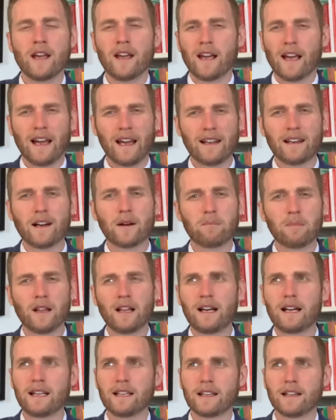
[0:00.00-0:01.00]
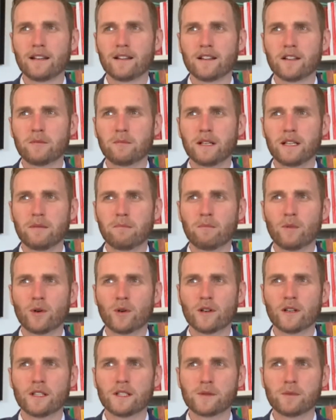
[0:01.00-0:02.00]
and applying it a little bit
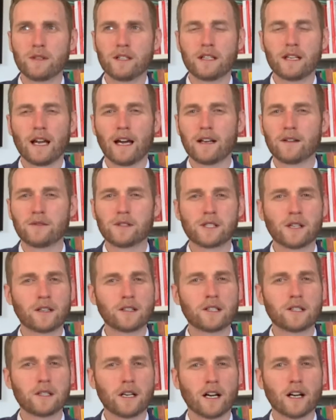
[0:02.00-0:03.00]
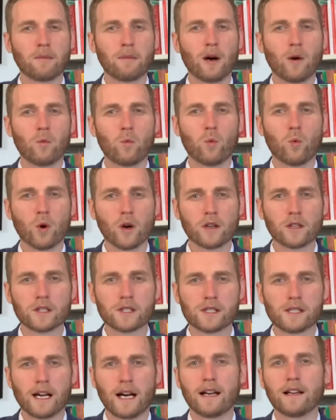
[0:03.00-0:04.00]
more as we kind of start to talk about work
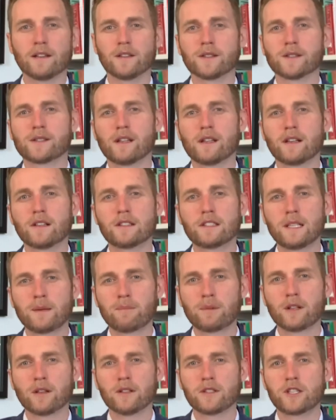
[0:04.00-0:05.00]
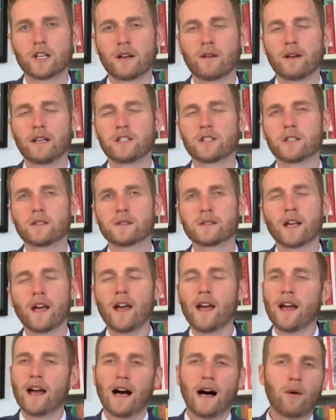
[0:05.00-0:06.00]
styles that are typical of generations.
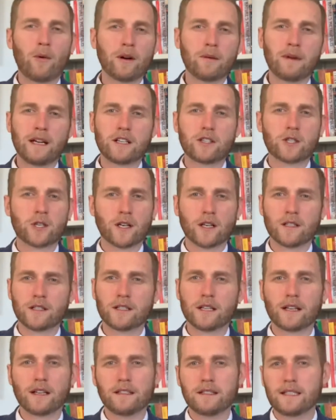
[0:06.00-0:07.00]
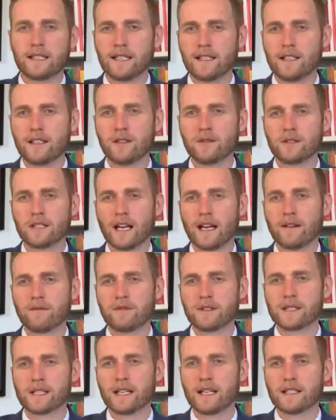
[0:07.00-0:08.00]
I want to make sure to continue to
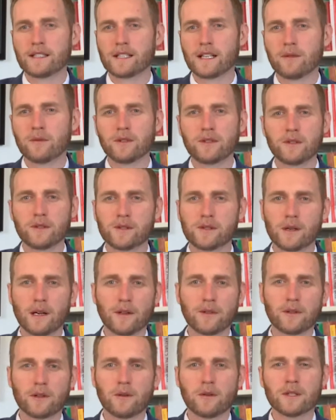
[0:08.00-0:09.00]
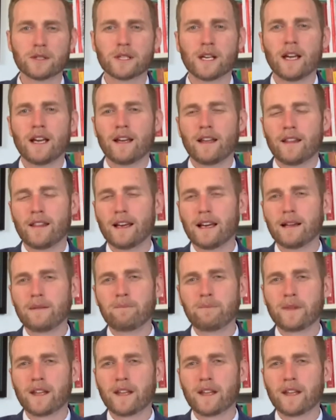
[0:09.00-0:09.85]
emphasize, and I will do this throughout the course, that